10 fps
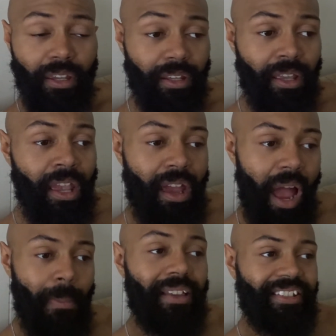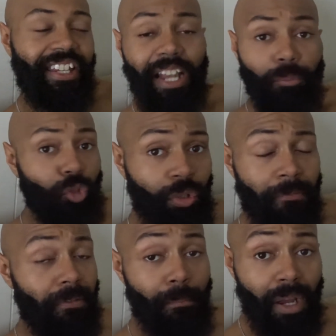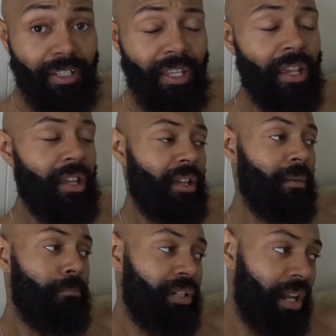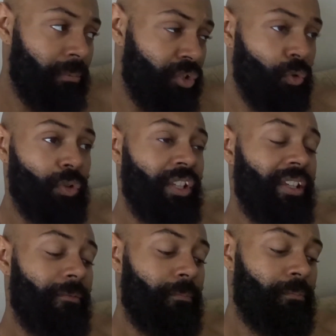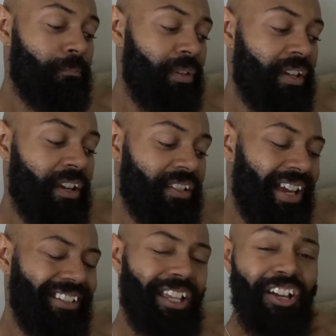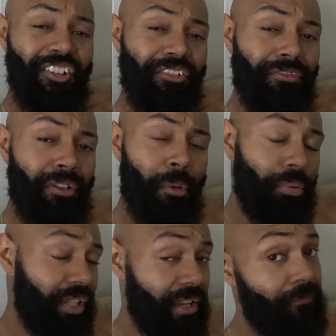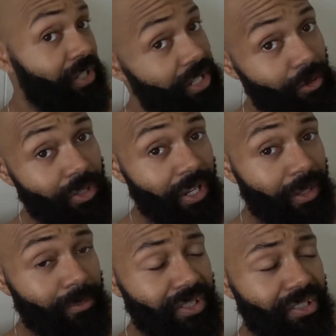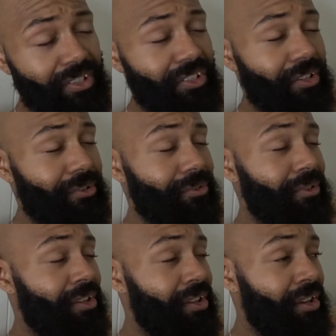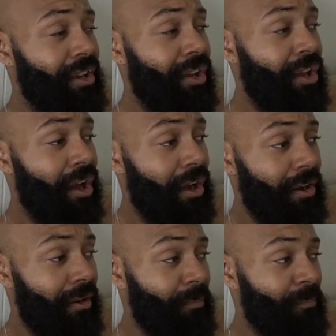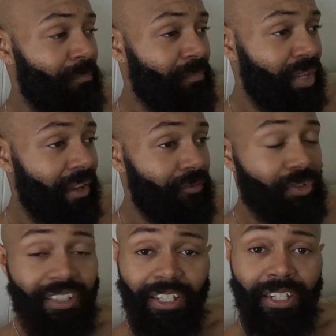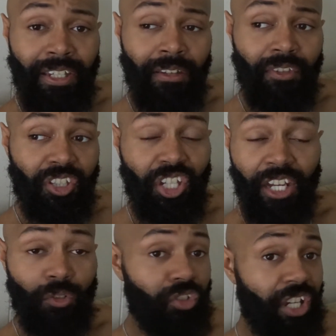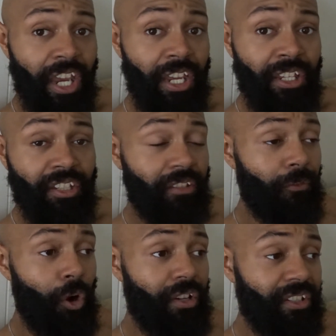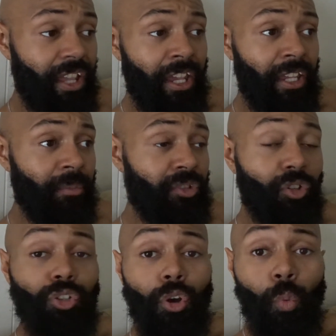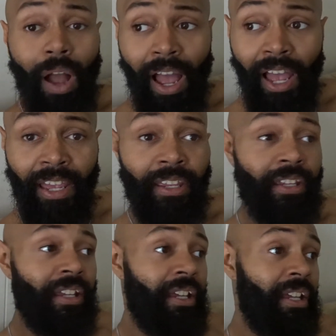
And I'm not saying I'm it for money, but I'm doing it because I love playing video games. So um, if you see the channel change as far as names, you'll know why.